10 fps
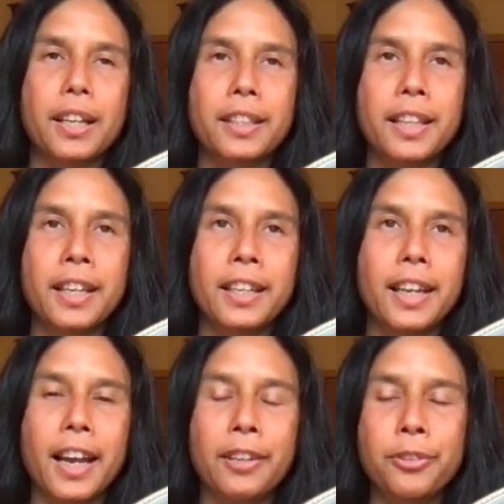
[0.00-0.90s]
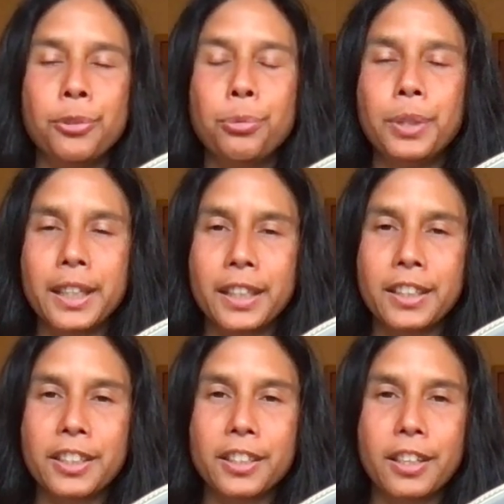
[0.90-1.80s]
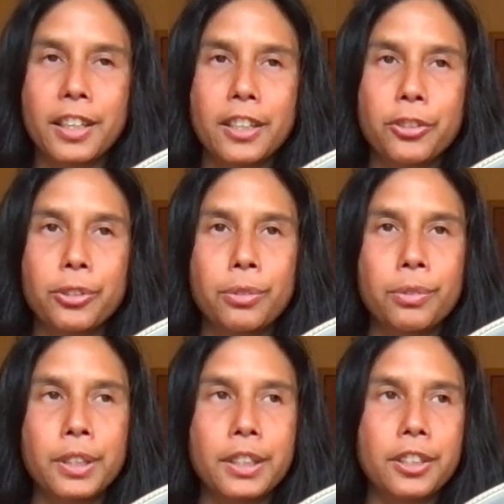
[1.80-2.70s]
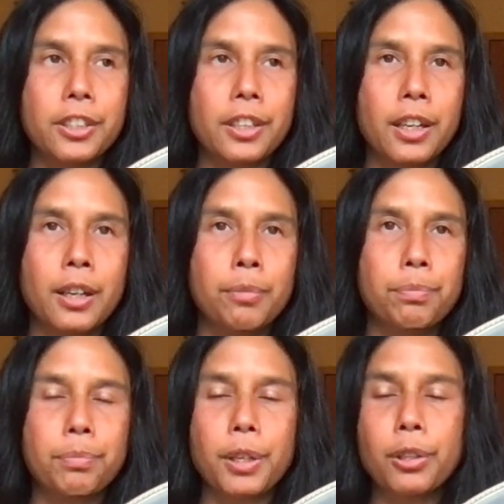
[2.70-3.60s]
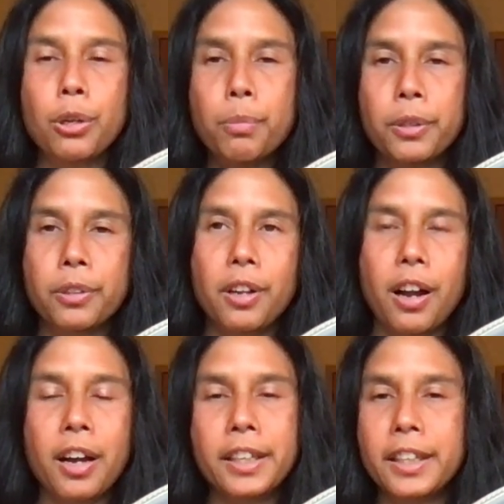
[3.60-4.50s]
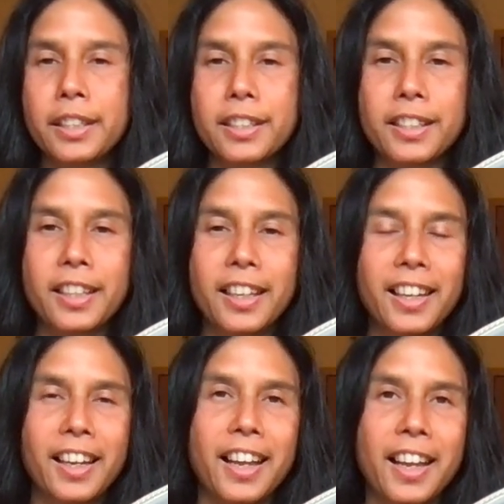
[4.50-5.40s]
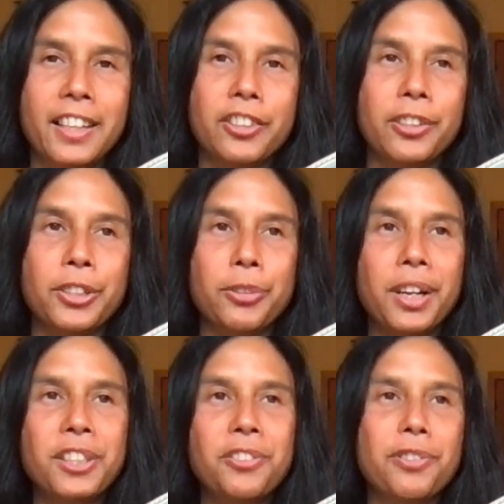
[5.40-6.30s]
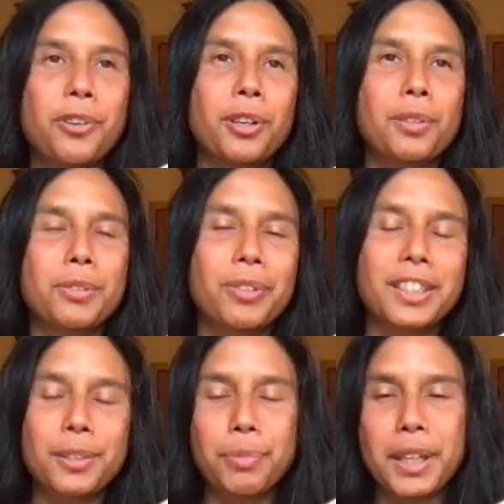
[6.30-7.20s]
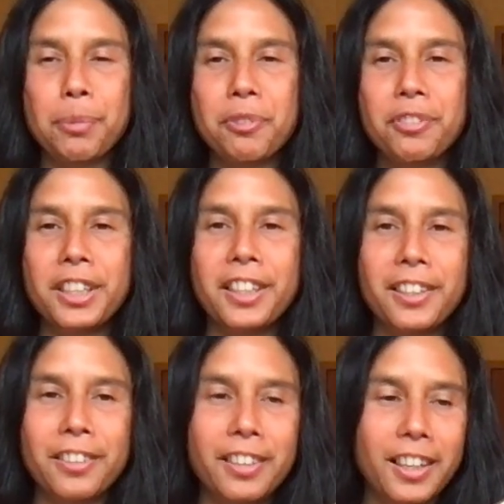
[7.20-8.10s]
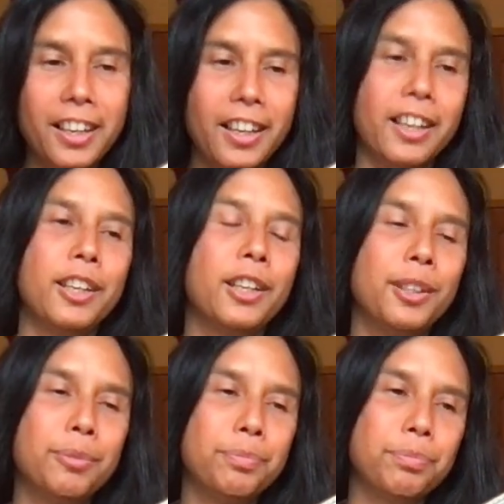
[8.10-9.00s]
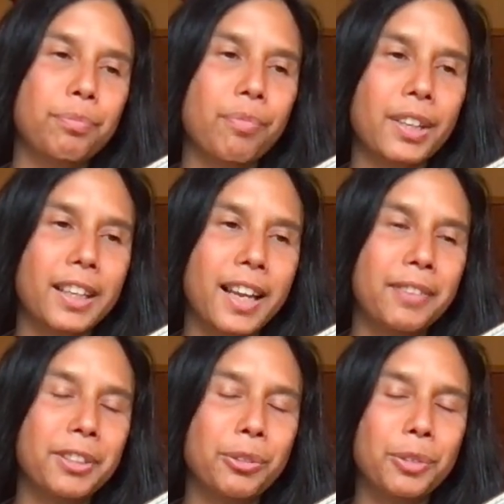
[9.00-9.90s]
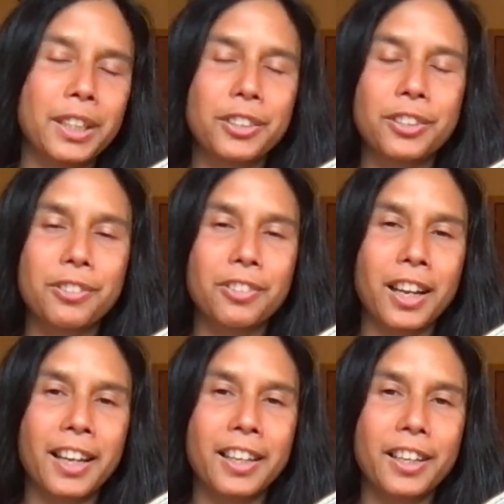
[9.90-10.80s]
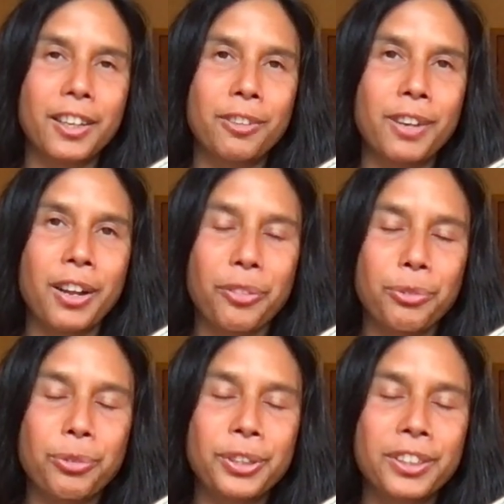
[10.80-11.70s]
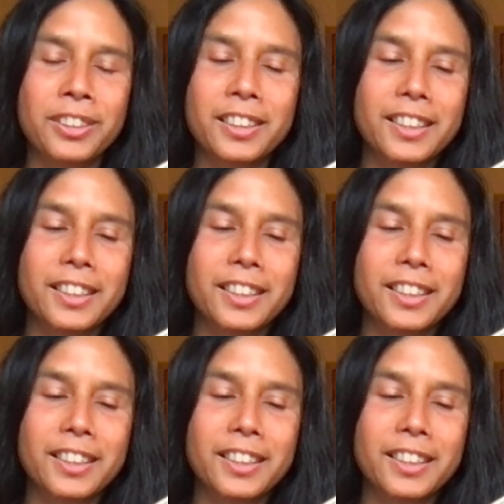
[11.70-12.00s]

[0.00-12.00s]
then it had new wings to reach global audience. And so it transformed once it became a video, having wings to fly around the world.